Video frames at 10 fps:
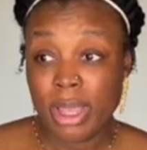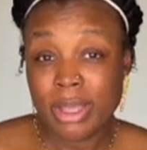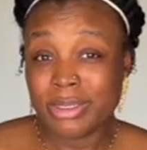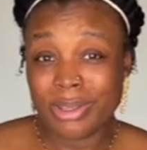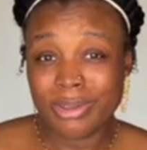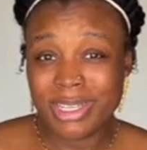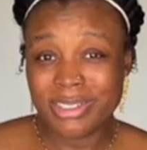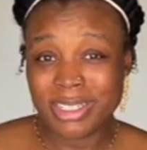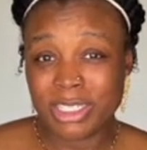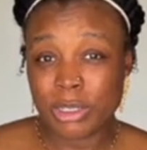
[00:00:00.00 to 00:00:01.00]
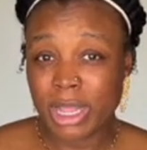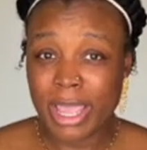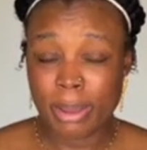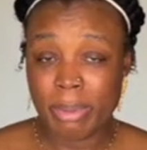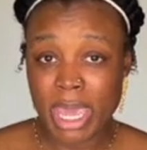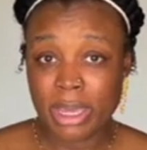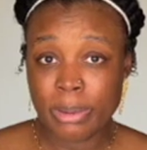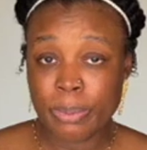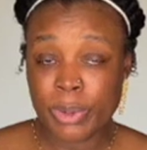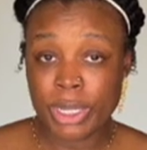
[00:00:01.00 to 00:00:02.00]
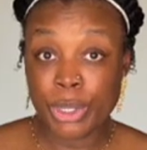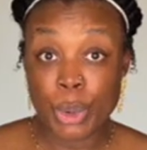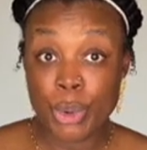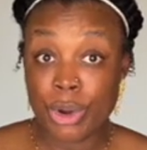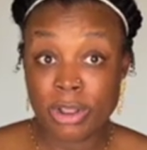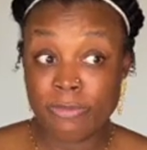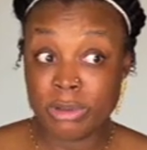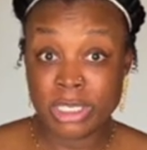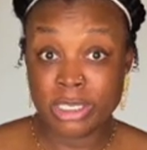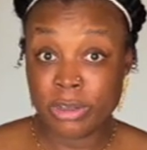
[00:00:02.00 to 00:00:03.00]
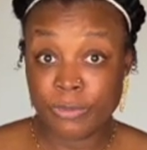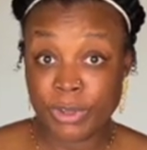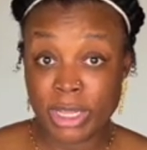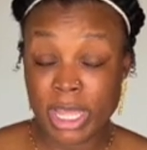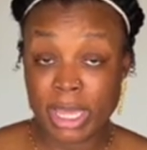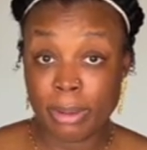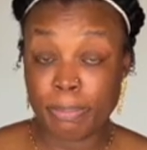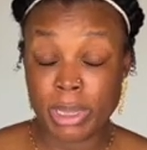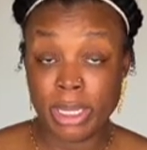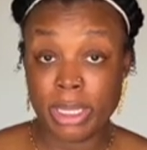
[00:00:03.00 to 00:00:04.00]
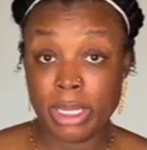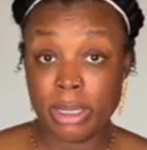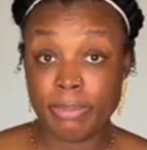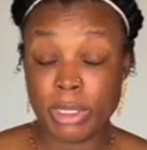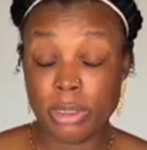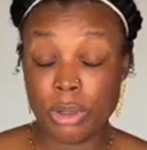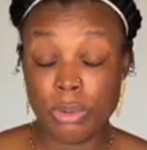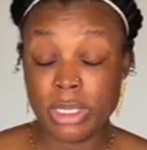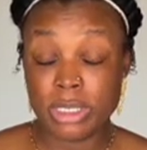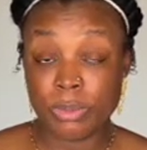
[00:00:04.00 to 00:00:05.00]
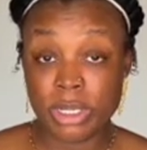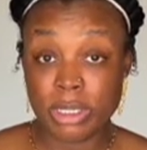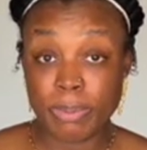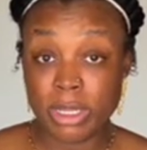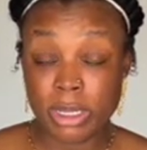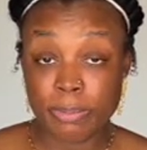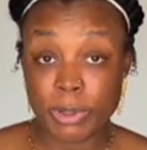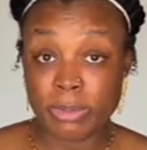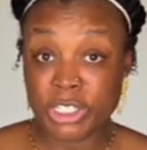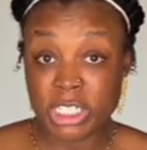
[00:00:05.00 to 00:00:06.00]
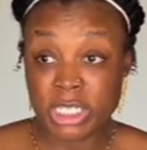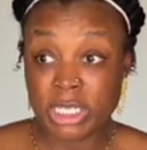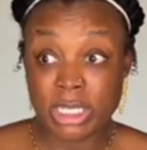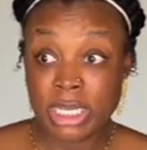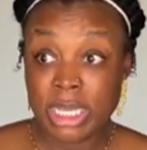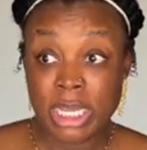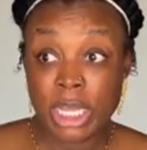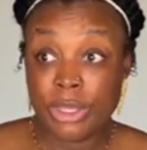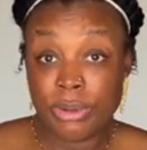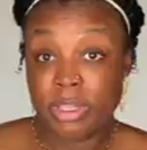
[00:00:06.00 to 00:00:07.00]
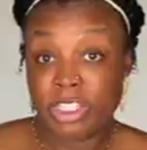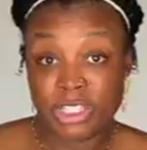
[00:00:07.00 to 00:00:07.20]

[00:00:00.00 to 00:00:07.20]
so it's just like a backup one, or if you just don't feel like going somewhere to plug up your machine, you can just